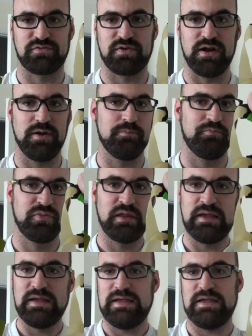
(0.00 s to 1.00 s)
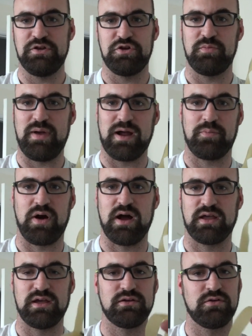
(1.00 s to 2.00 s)
frame in your back
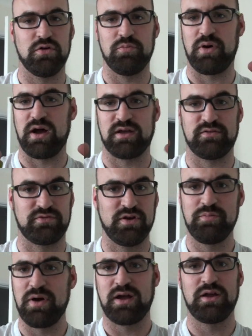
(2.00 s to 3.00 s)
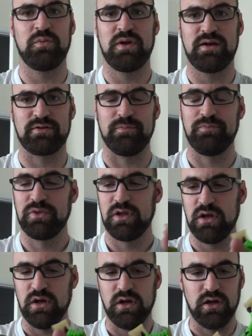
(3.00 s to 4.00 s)
pocket, coat pocket, front pocket, whatever.
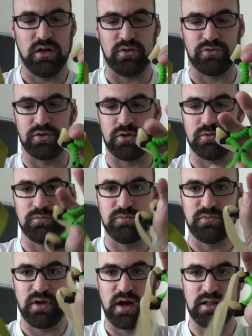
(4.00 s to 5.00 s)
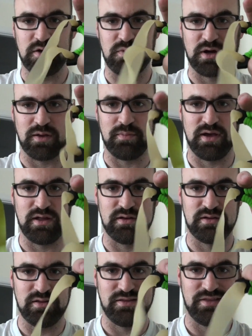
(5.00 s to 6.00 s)
So highly
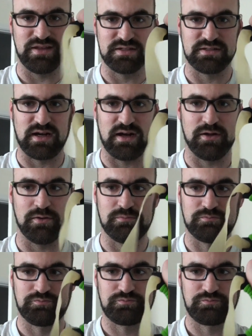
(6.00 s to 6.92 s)
recommend this style.